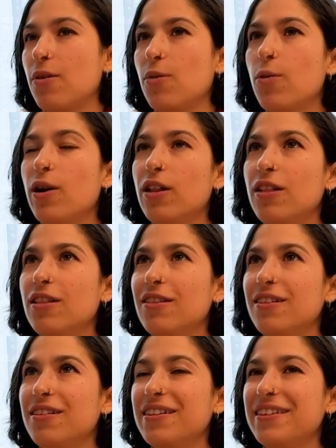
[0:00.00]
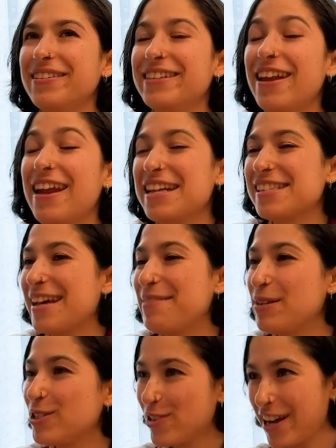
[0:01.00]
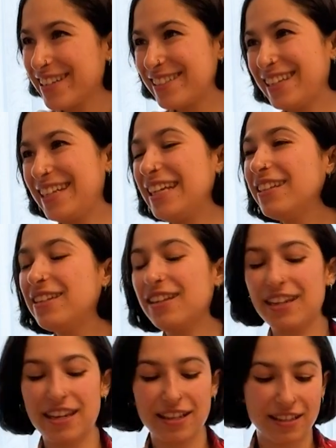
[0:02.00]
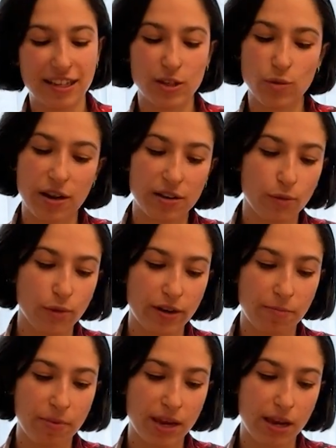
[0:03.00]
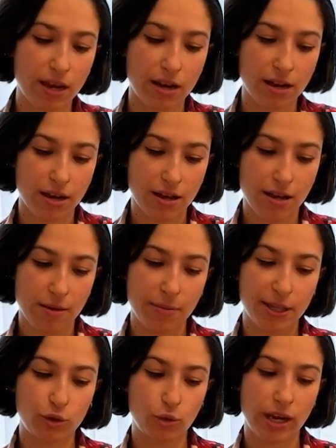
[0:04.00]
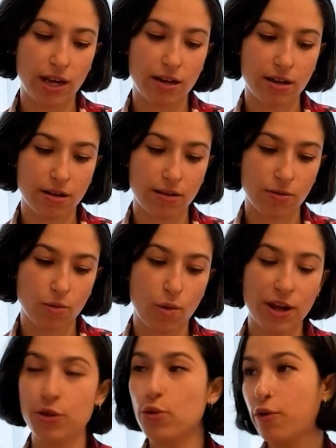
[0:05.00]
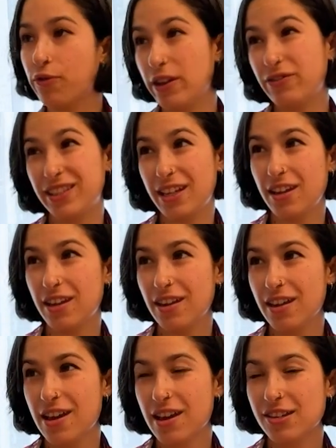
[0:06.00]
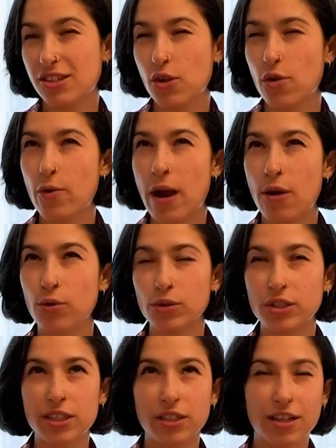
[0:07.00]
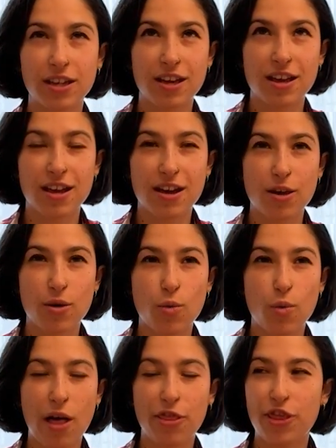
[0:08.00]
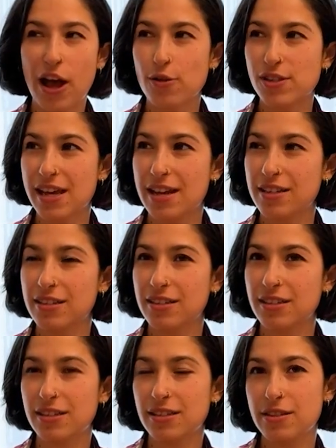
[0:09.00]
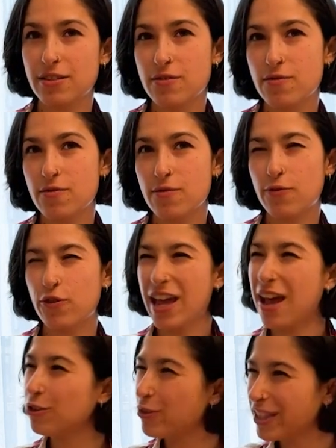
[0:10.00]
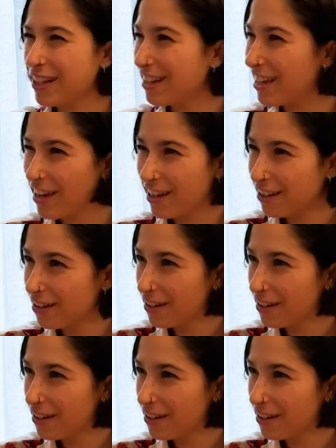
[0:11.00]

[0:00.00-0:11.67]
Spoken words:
Well, the last time I checked in Italy, this one would have been between €1.50, so around 1,300 tenge,